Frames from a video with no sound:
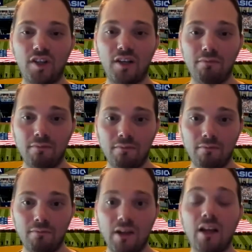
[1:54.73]
team,
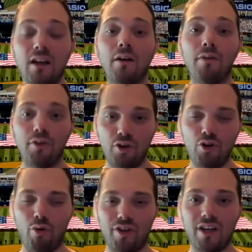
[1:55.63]
the New
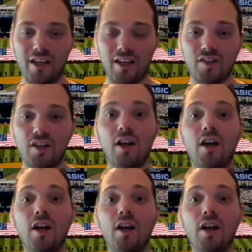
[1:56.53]
York Yankees.